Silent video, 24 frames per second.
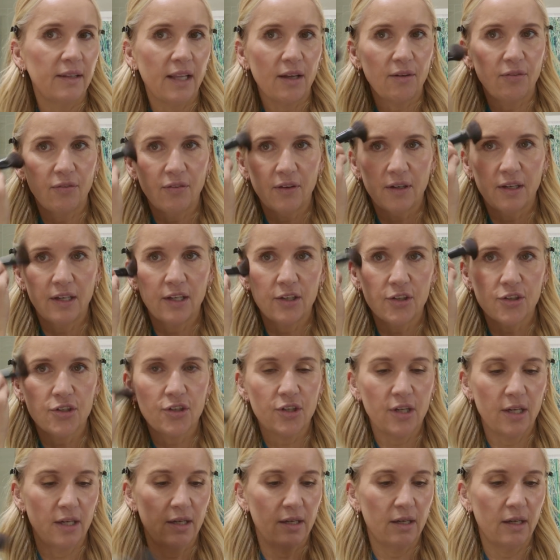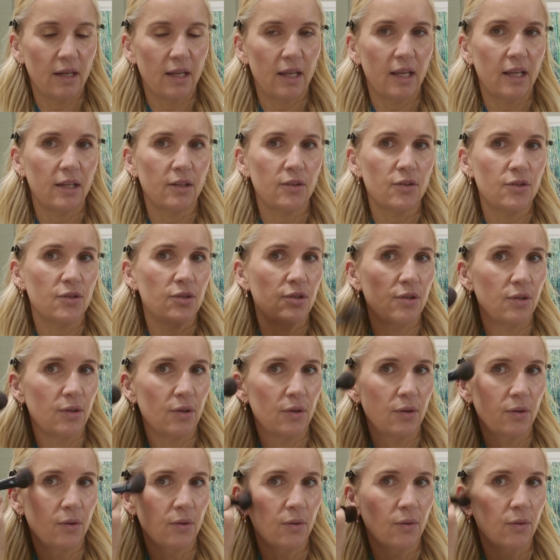definition
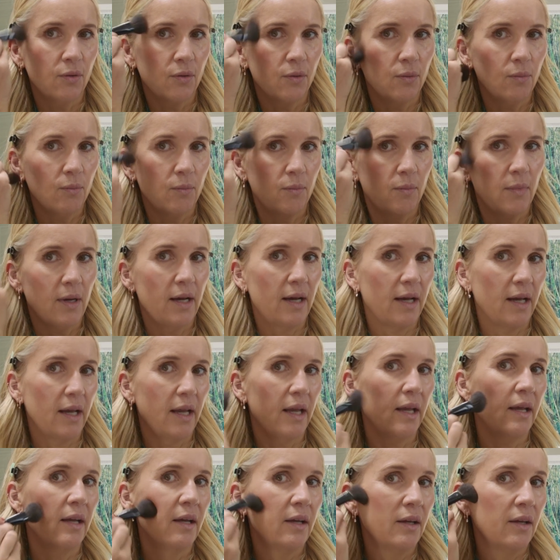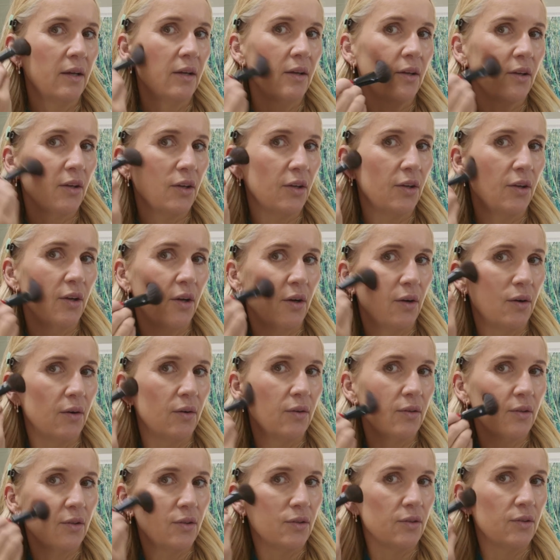into my, you
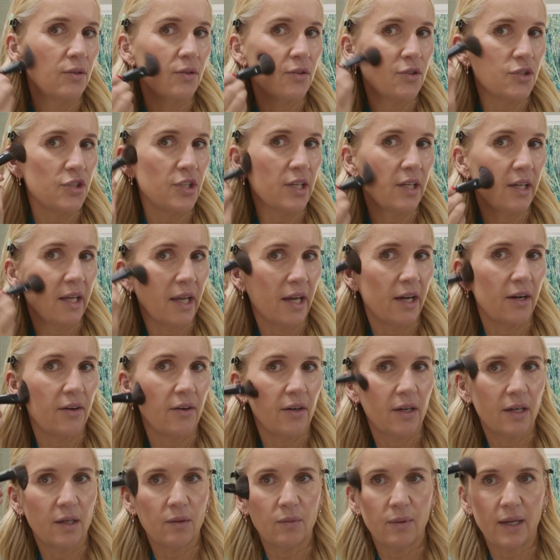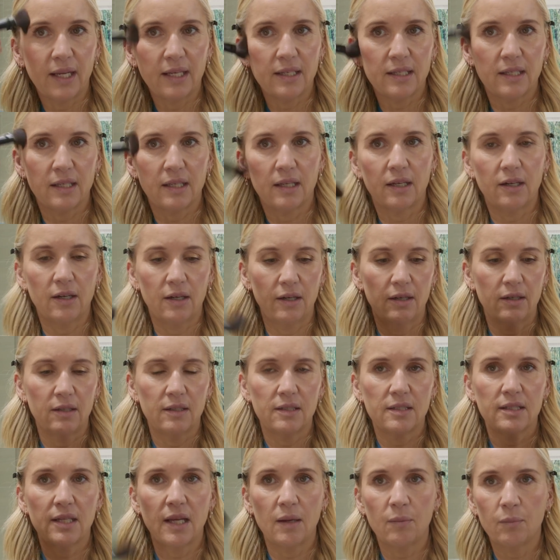know, cheek area right here,
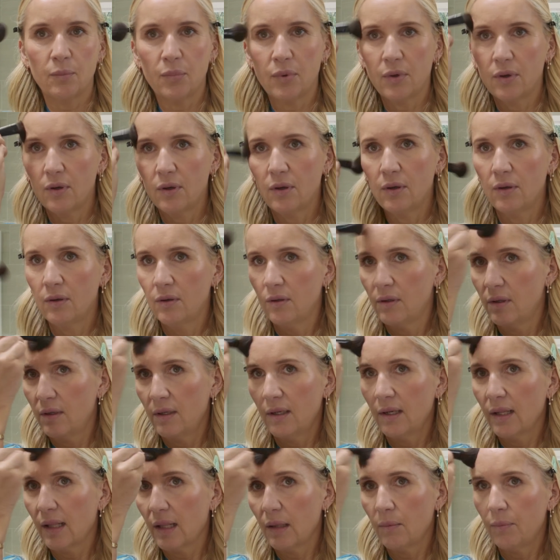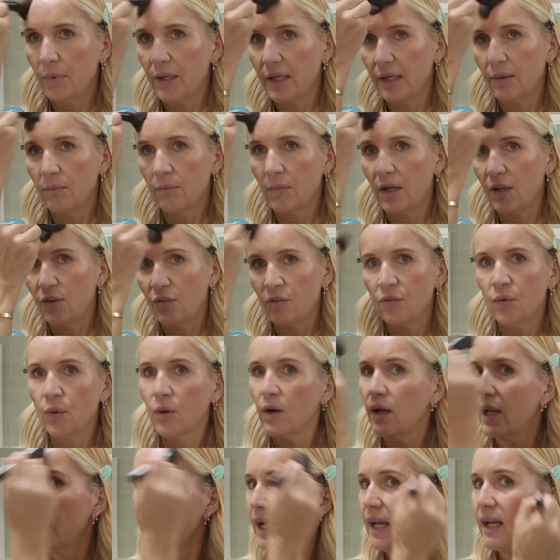temple, a little bit in my
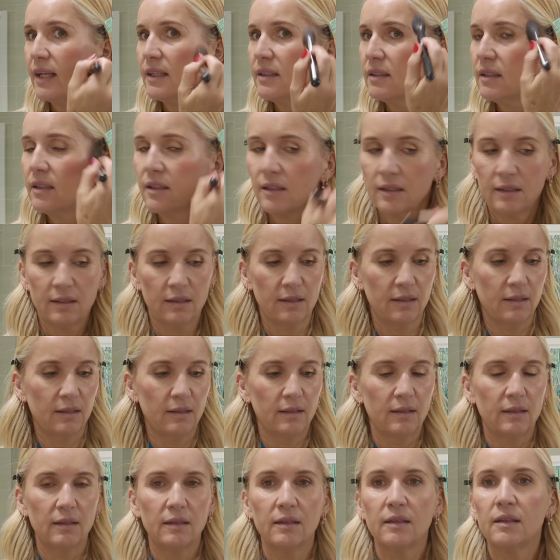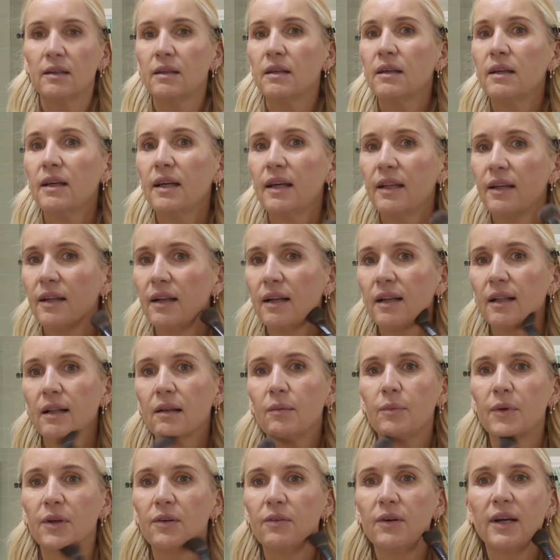forehead, right
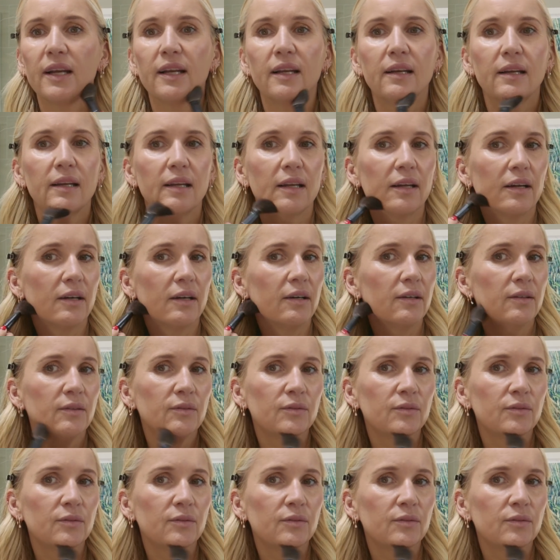here.